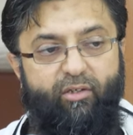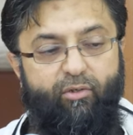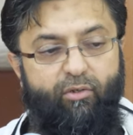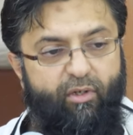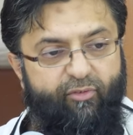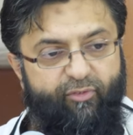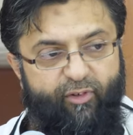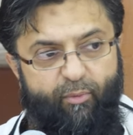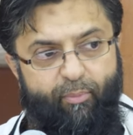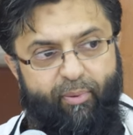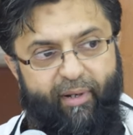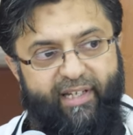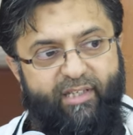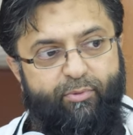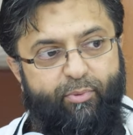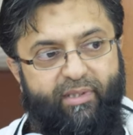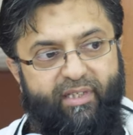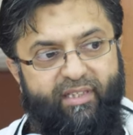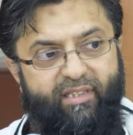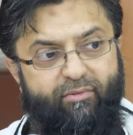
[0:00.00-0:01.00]
You look for a place
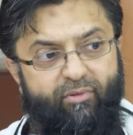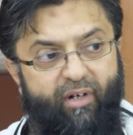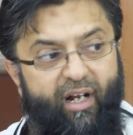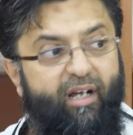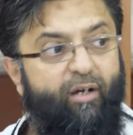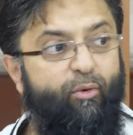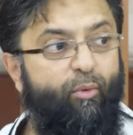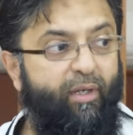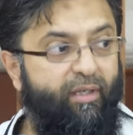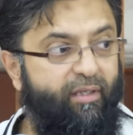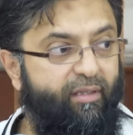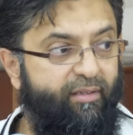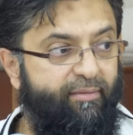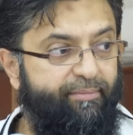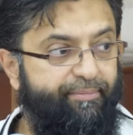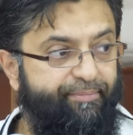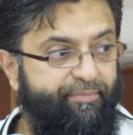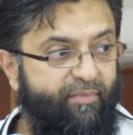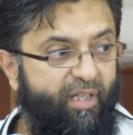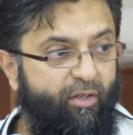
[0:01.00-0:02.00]
which is rakhwan,
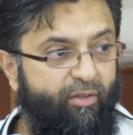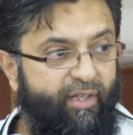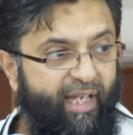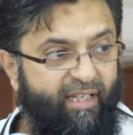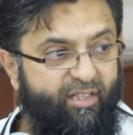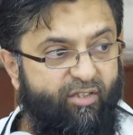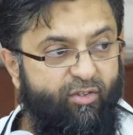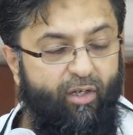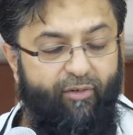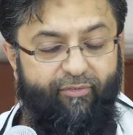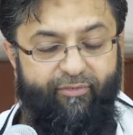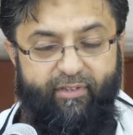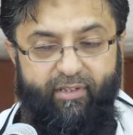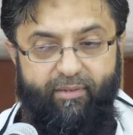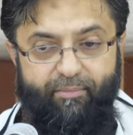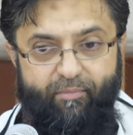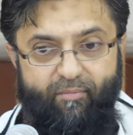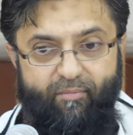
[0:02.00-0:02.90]
okay, soft.